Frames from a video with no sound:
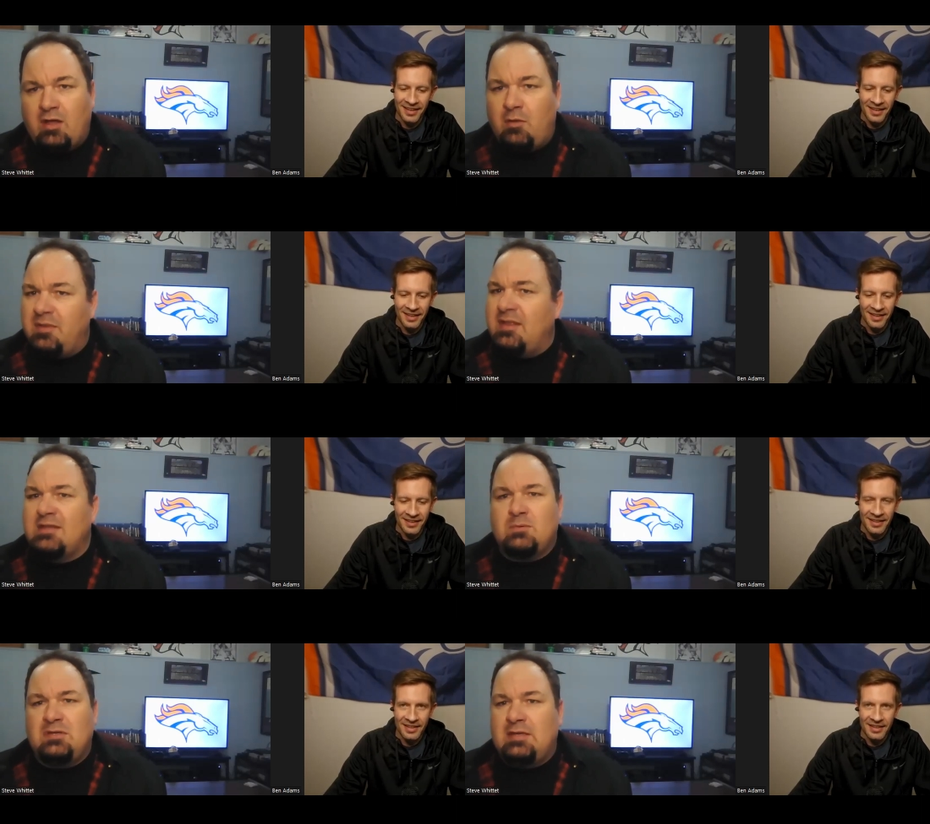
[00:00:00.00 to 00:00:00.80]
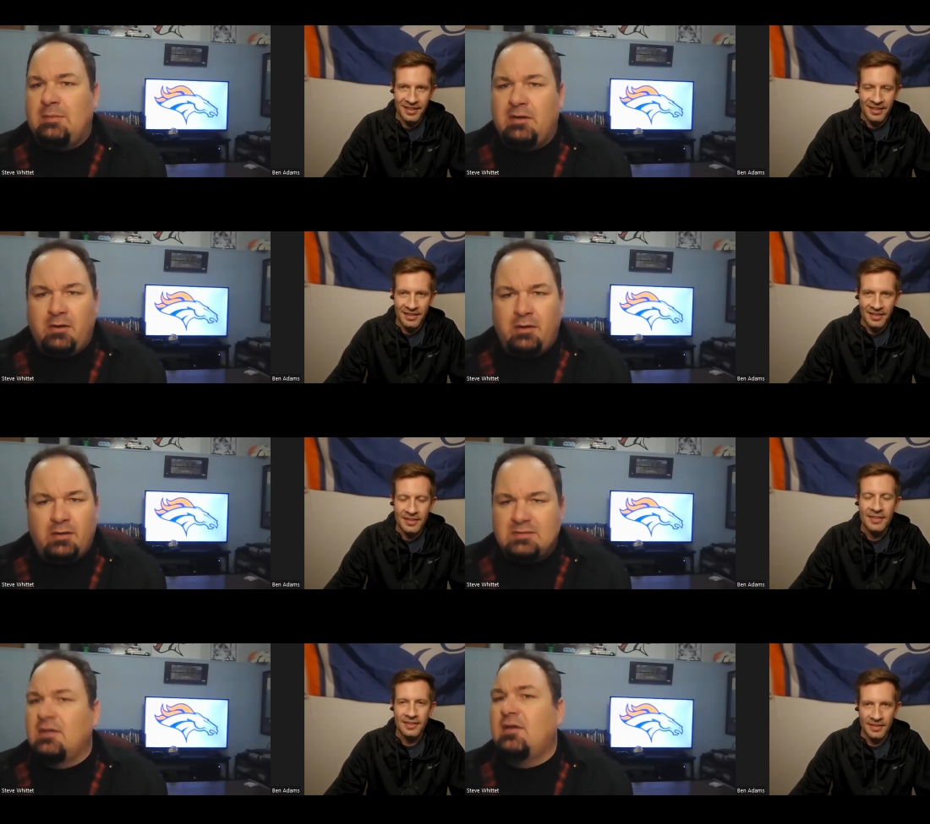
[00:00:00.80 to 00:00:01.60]
Speaker 1: well. But that's what you keep hearing
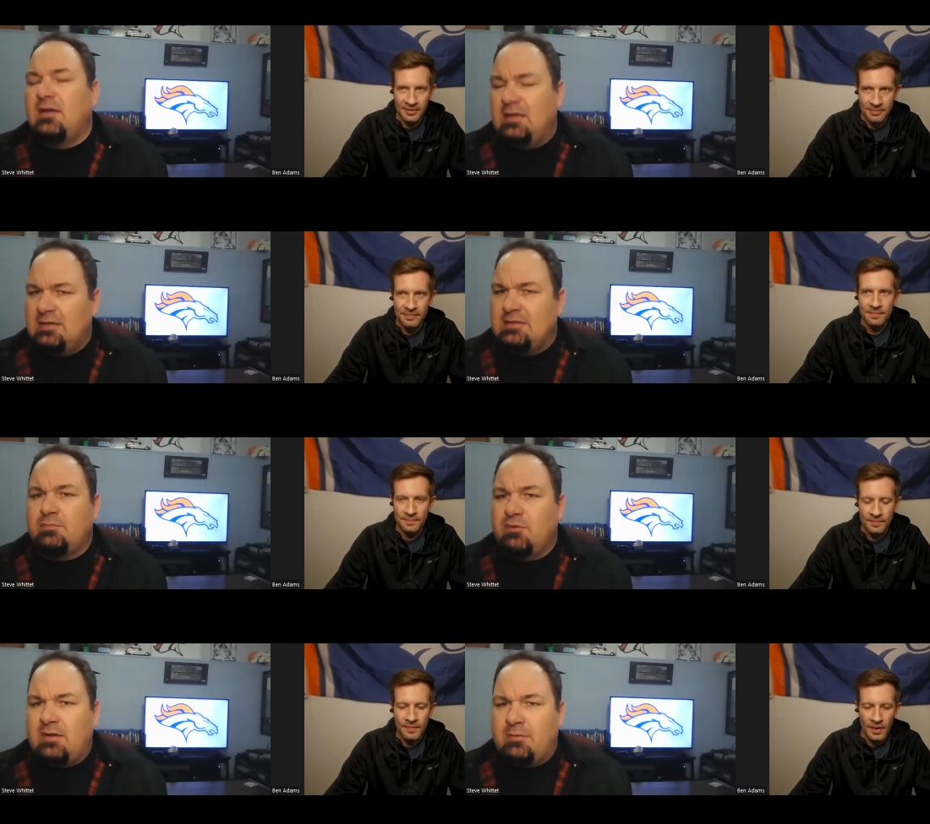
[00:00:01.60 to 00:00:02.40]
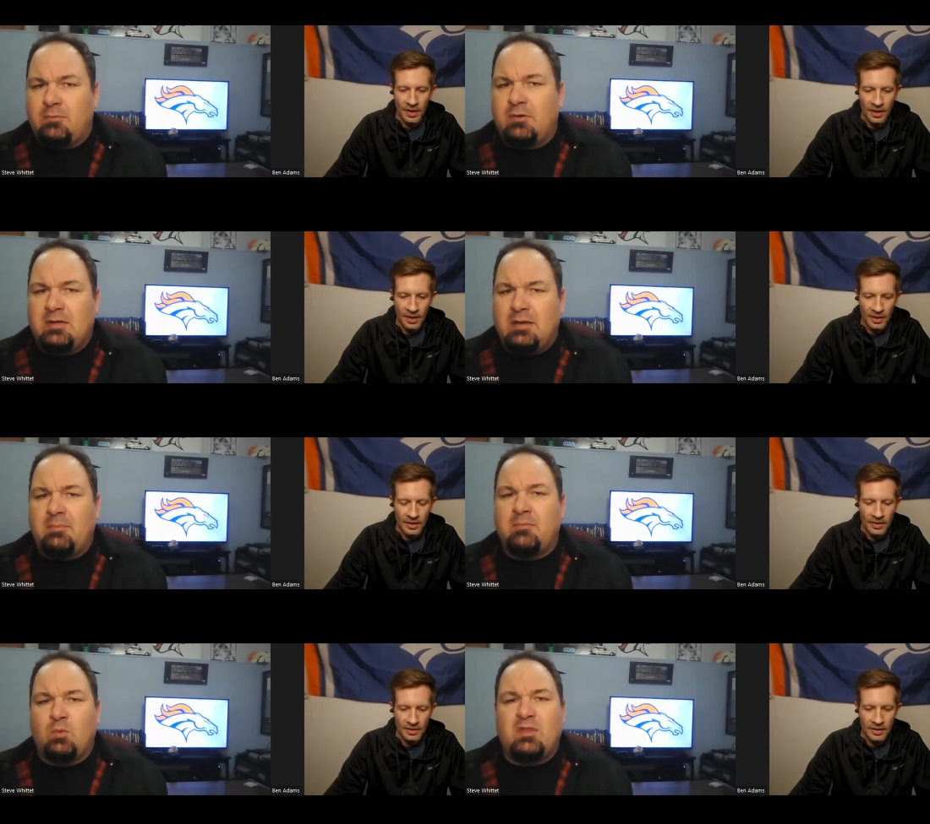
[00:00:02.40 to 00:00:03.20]
is he needs to improve that route running. I, am with
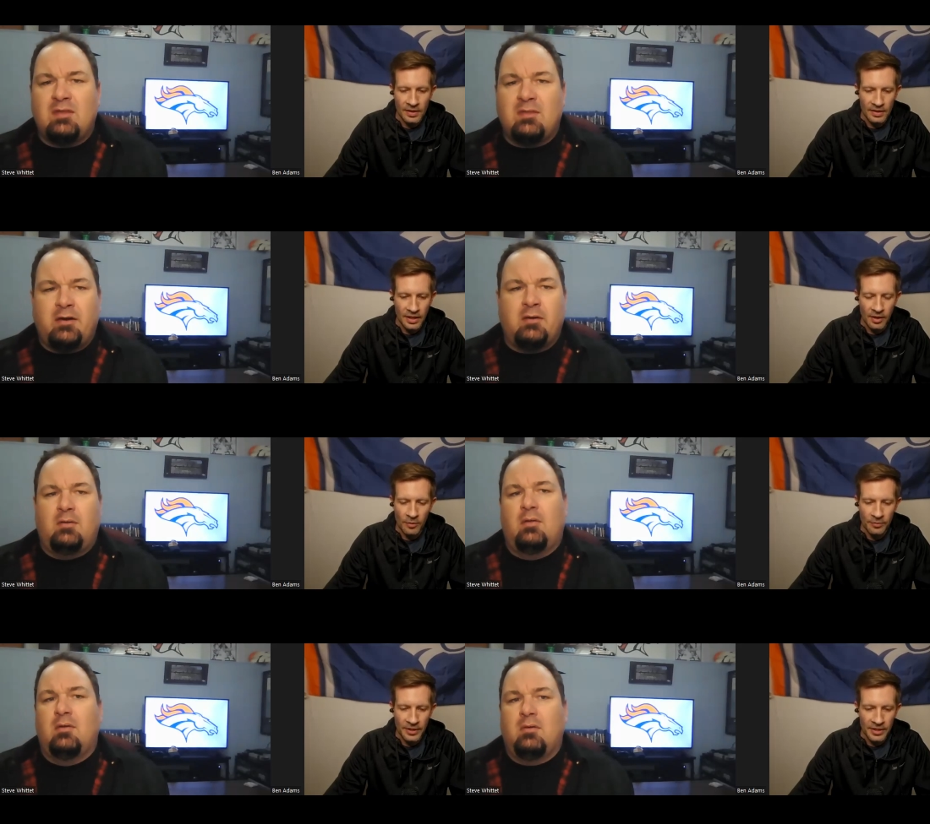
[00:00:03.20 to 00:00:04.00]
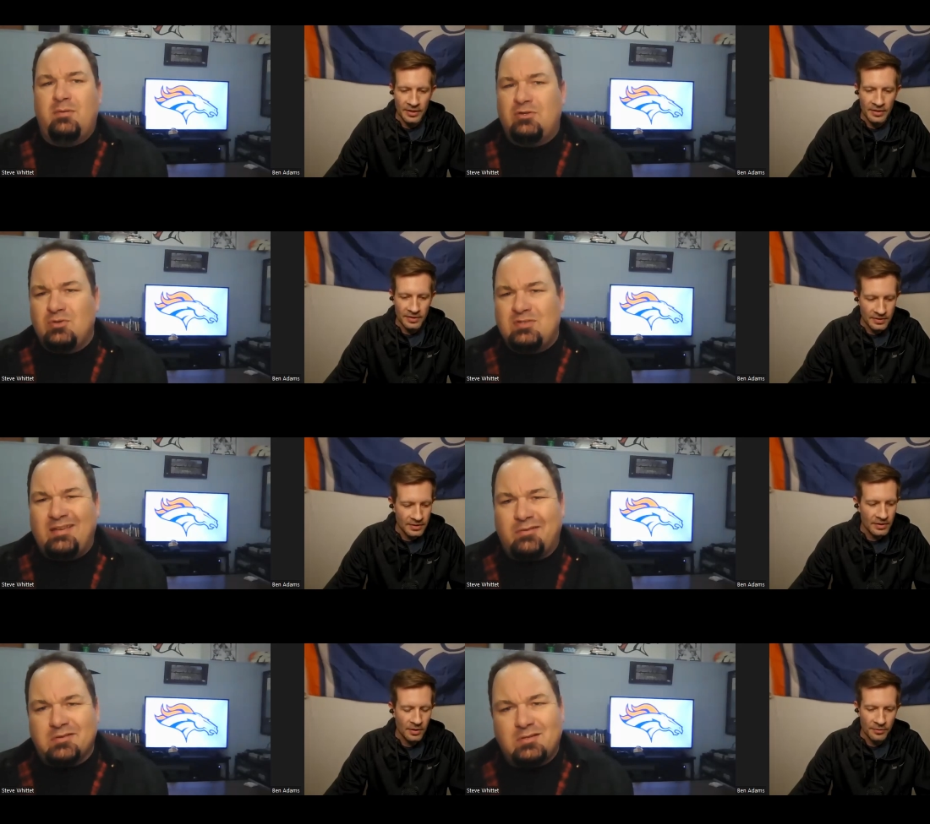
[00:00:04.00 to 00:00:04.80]
you there. Yeah, what hopefully he, can,
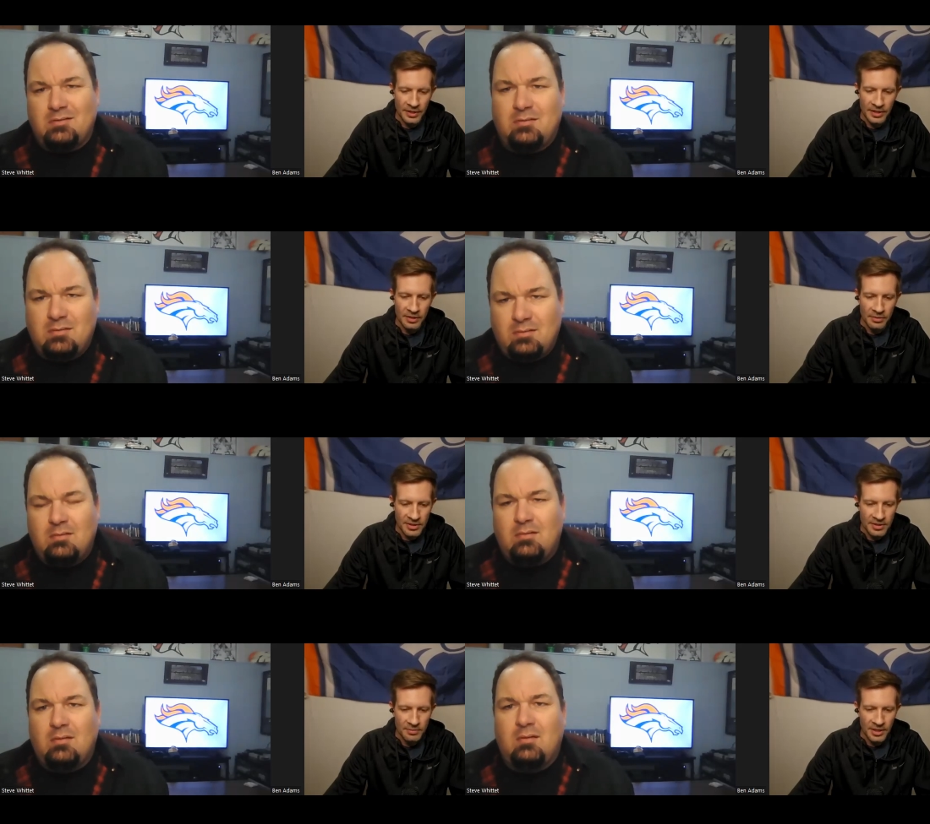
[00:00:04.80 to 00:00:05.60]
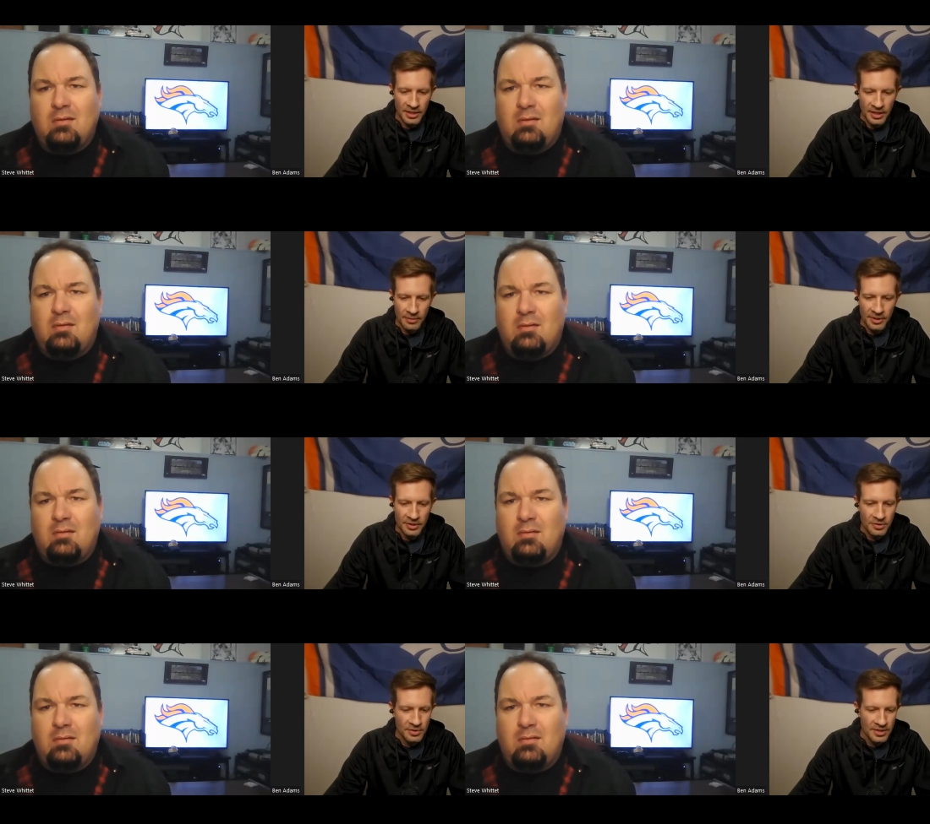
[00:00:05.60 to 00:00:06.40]
Speaker 2: hopefully he can be some
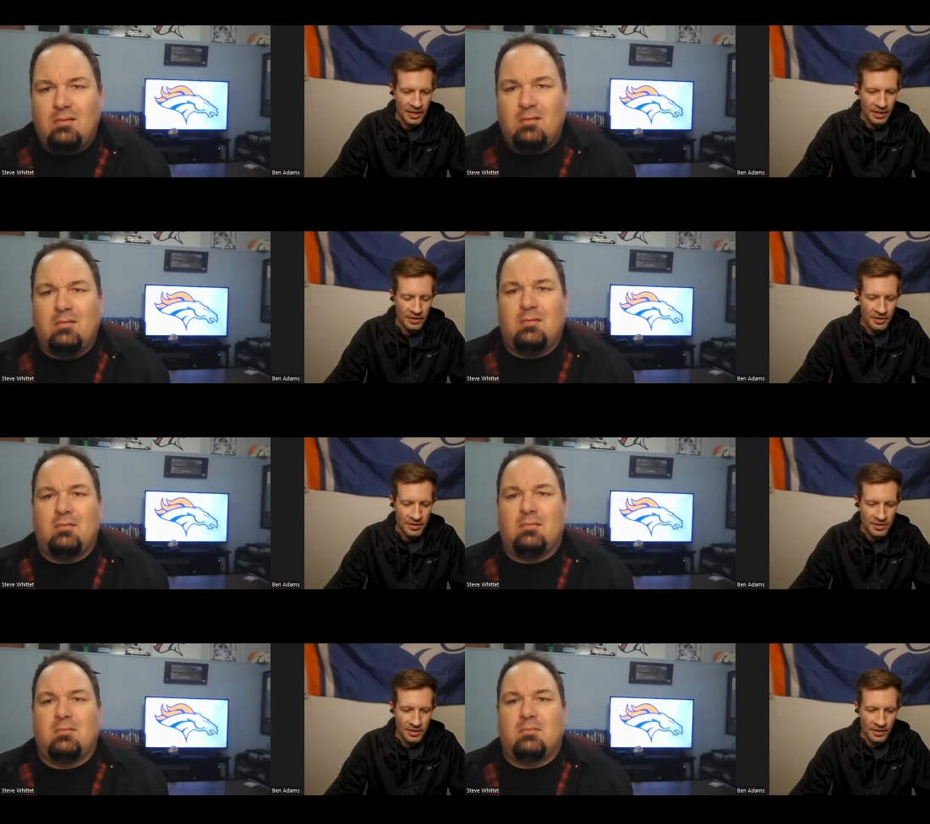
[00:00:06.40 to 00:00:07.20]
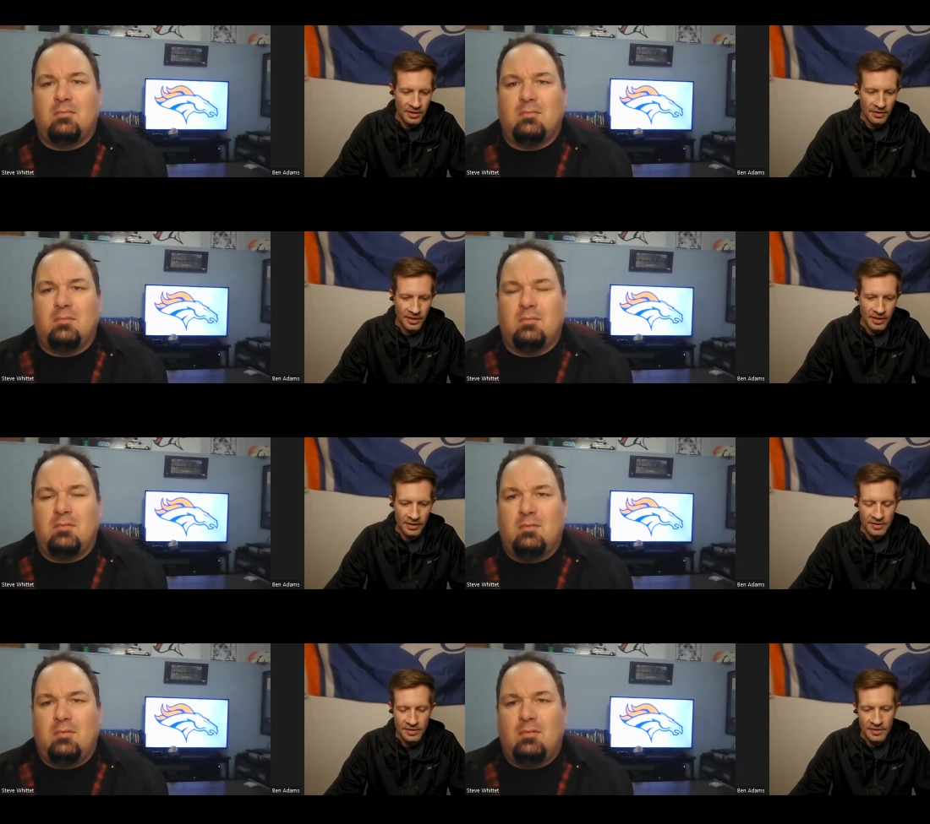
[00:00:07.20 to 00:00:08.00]
dynamic. Drew Sanders, on the other
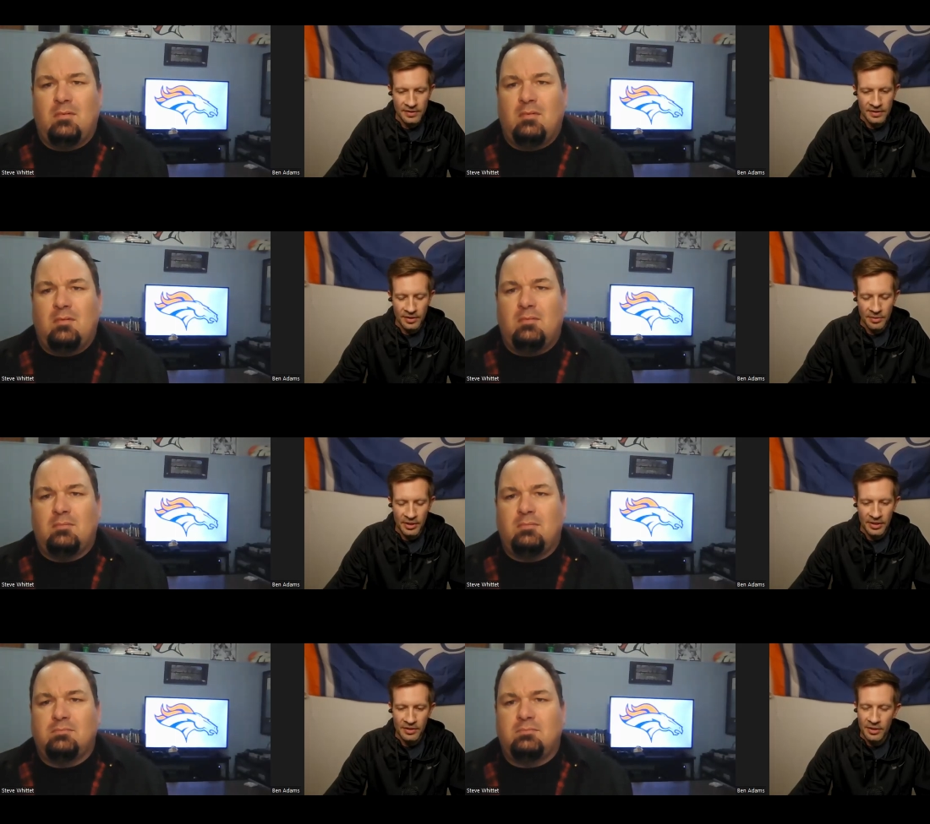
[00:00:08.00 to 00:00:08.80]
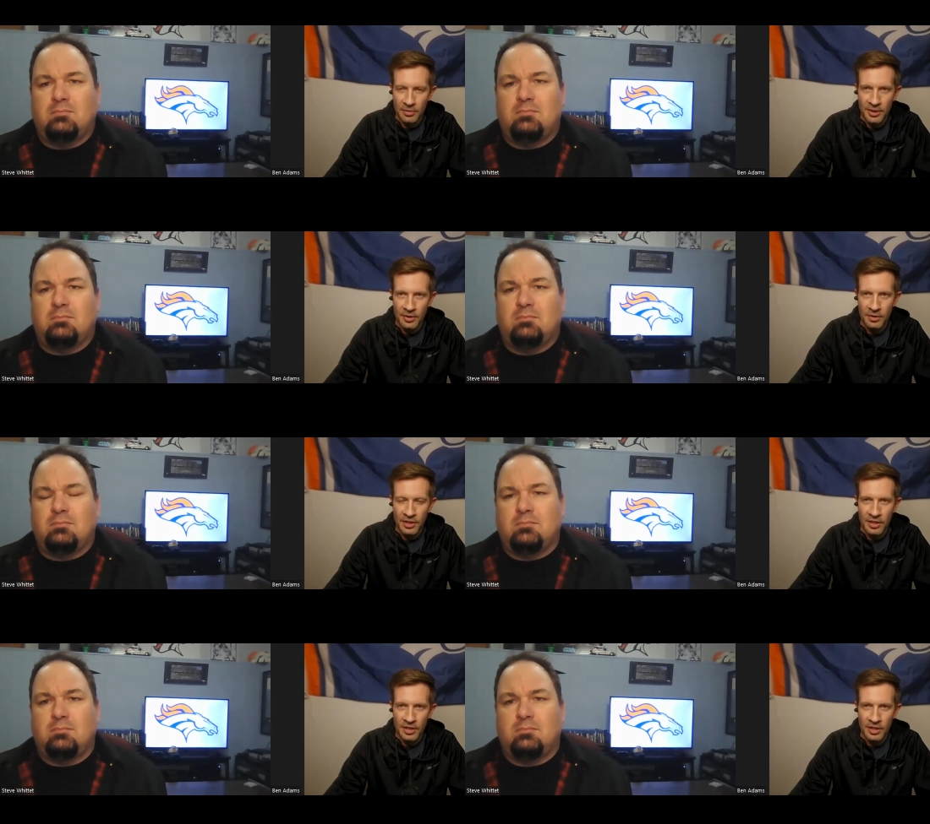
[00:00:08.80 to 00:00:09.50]
hand, you know he played a little bit early